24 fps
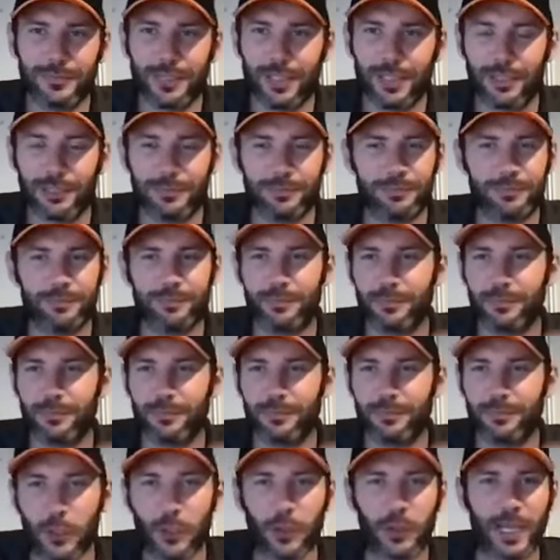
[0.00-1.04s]
I'll
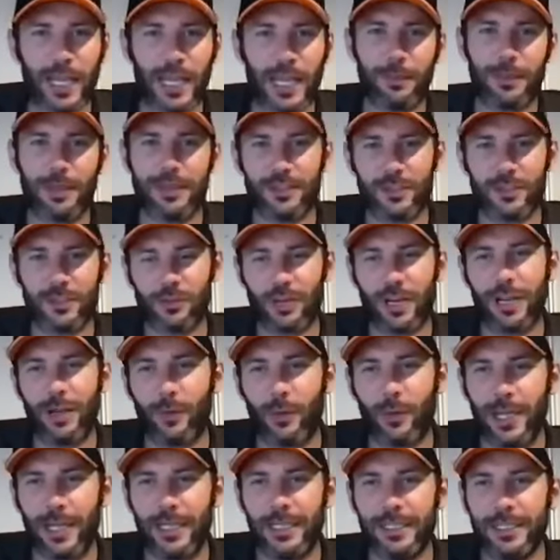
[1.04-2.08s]
put your name in straight
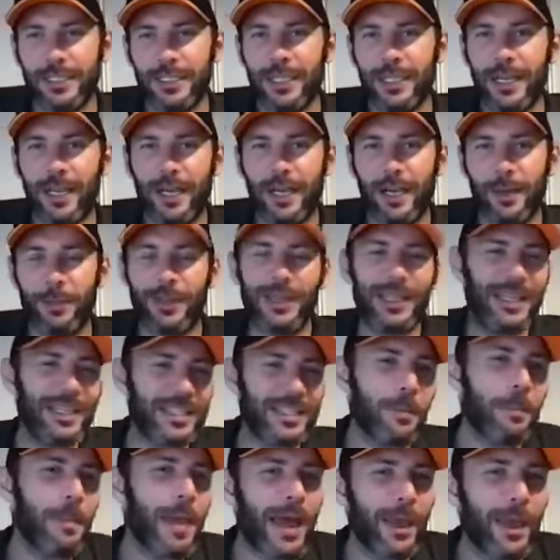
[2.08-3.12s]
away. Um, but it
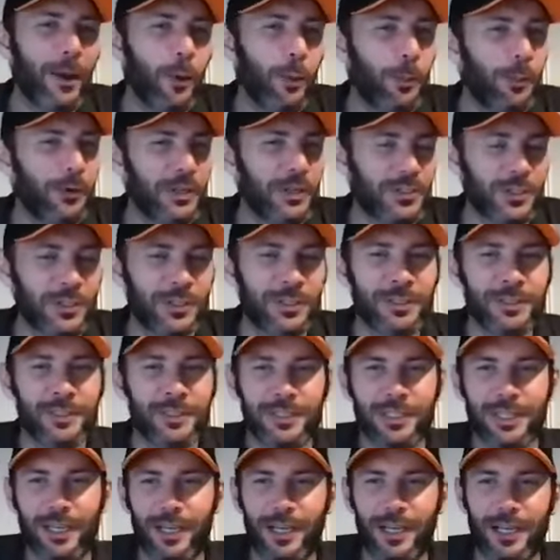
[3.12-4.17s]
is a male prison,
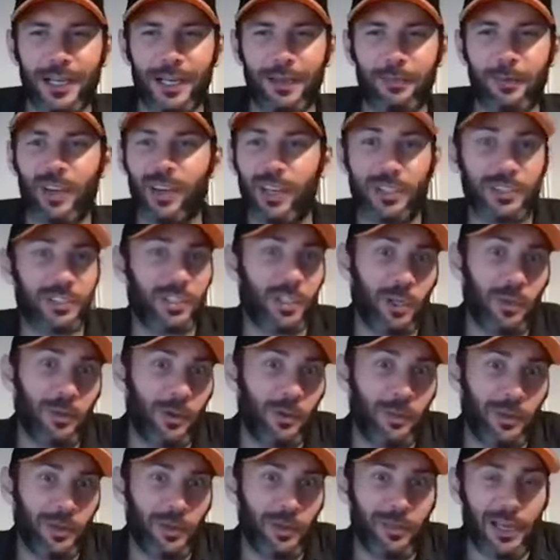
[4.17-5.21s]
um, oh, I assume
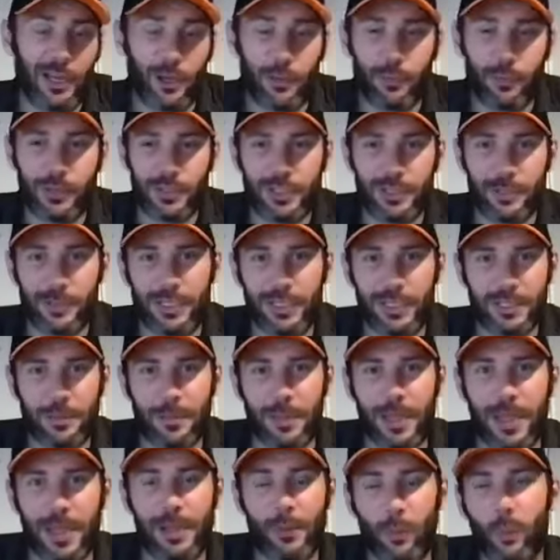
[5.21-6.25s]
it'll be a male prison. I mean,
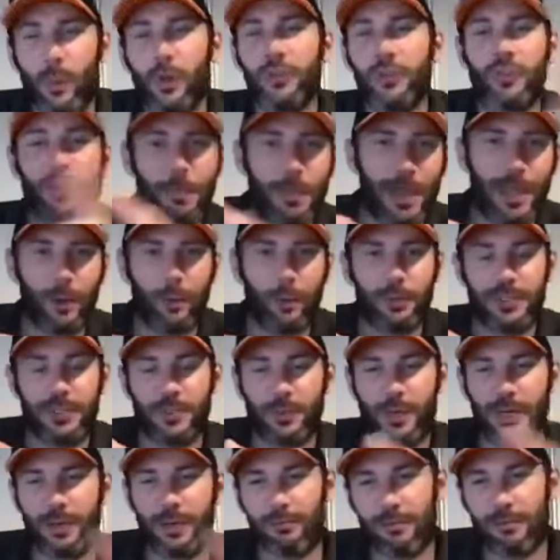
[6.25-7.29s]
a, it was a male
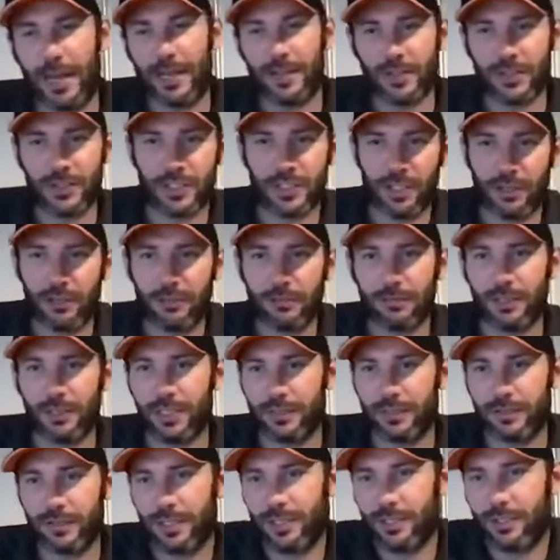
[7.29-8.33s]
prison when it ran, so I,
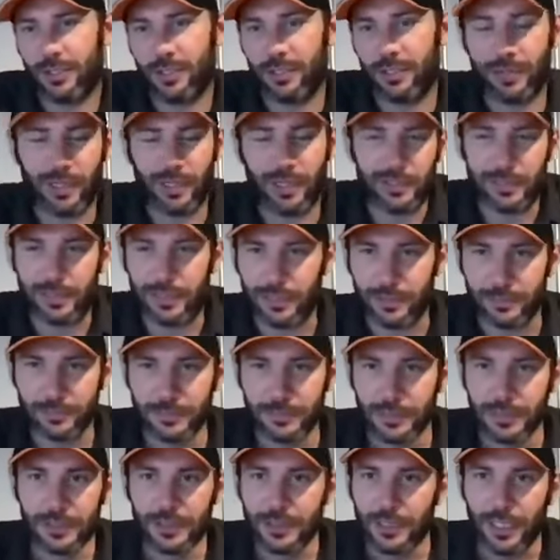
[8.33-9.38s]
I assume I don't
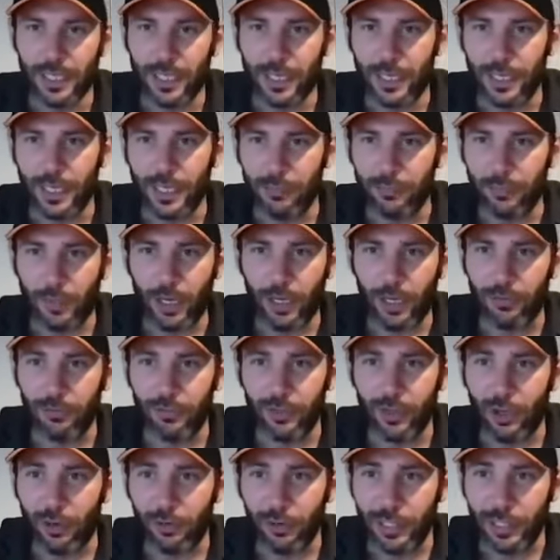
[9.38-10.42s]
know. Um, I've
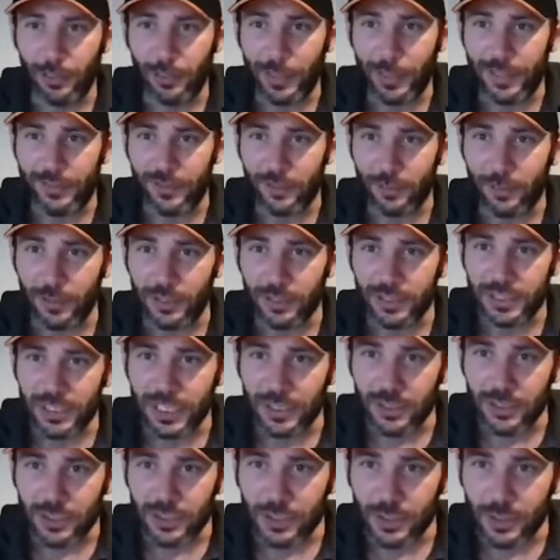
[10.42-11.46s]
not really paid too much
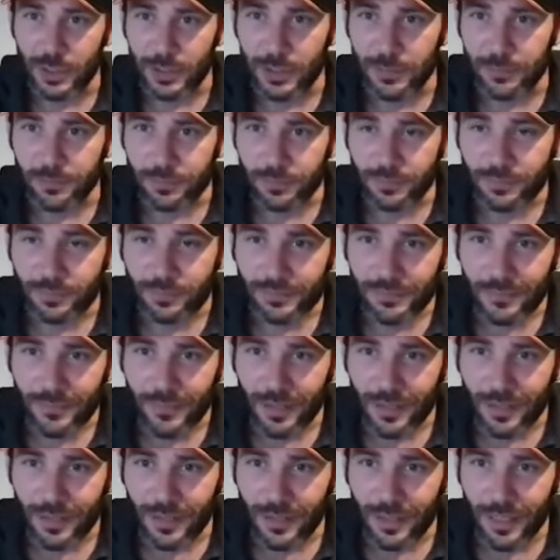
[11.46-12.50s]
attention to it.
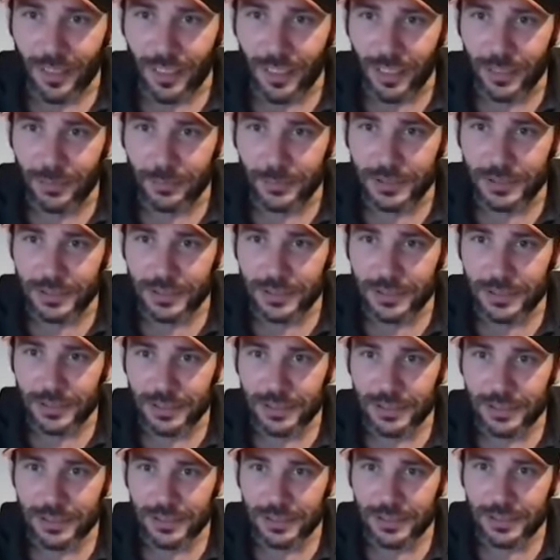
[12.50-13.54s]
Um, da, da,
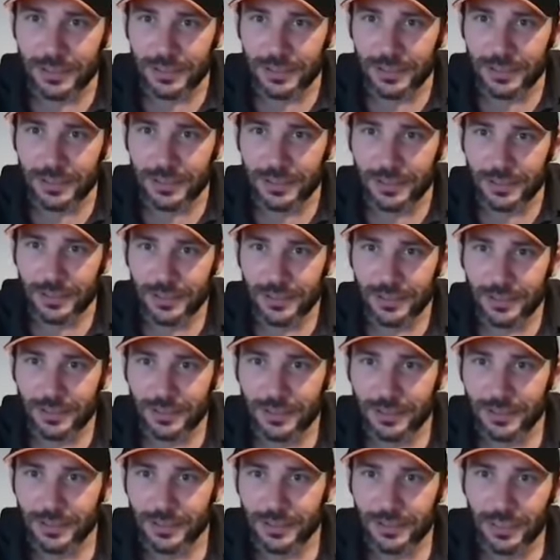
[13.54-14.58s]

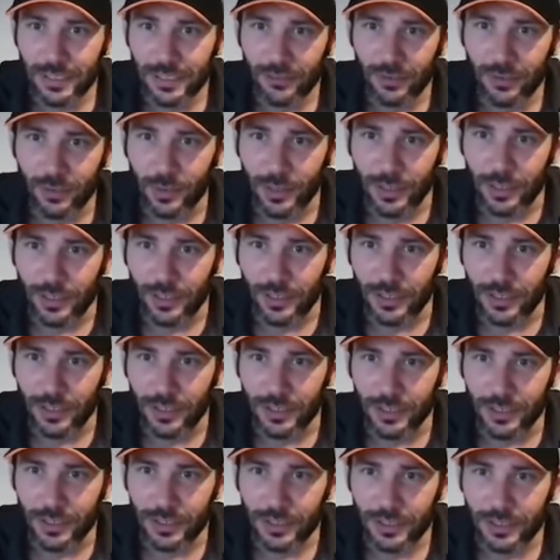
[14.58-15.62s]
da, Let's have a quick
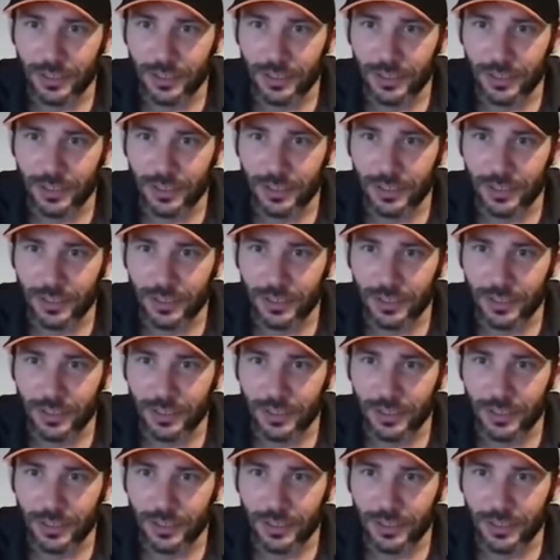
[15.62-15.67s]
look.